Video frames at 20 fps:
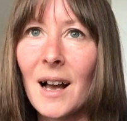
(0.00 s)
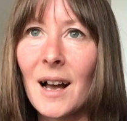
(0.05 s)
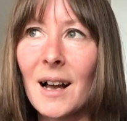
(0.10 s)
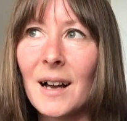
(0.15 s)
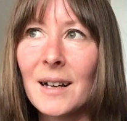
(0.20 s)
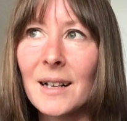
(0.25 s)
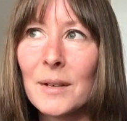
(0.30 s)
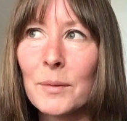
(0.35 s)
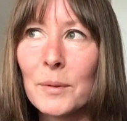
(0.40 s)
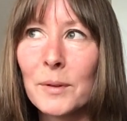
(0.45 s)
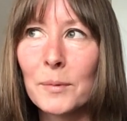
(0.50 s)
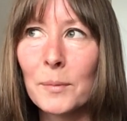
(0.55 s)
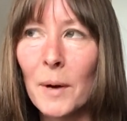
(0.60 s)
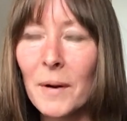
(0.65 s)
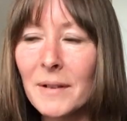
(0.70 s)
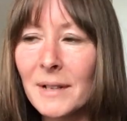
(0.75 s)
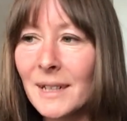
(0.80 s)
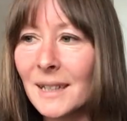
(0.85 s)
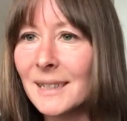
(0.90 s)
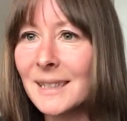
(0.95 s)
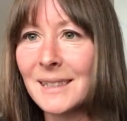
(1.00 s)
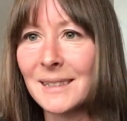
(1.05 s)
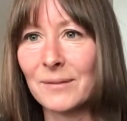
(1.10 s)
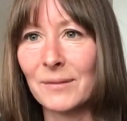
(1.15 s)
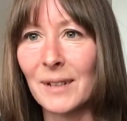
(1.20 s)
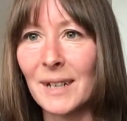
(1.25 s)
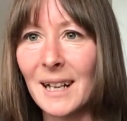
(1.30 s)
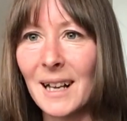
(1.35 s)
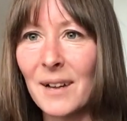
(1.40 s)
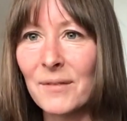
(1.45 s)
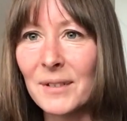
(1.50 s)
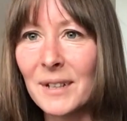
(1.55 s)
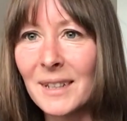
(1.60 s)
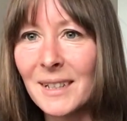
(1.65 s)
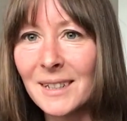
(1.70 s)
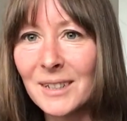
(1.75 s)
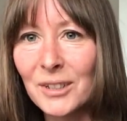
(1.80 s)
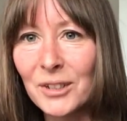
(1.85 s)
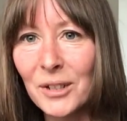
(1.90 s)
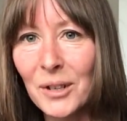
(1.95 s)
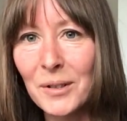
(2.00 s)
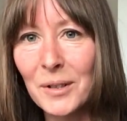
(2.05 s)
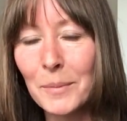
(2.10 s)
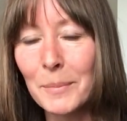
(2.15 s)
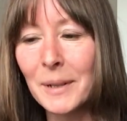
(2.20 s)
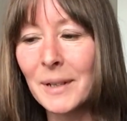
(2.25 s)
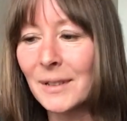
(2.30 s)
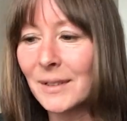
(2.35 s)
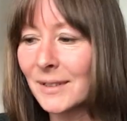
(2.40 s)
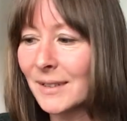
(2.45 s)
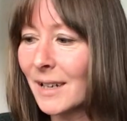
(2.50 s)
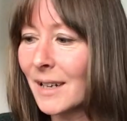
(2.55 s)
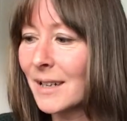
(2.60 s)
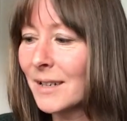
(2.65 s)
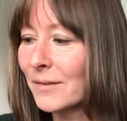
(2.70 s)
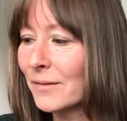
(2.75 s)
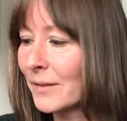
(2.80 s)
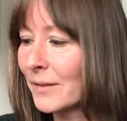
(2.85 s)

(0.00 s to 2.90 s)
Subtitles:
I was worried I didn't really have anything to show you because I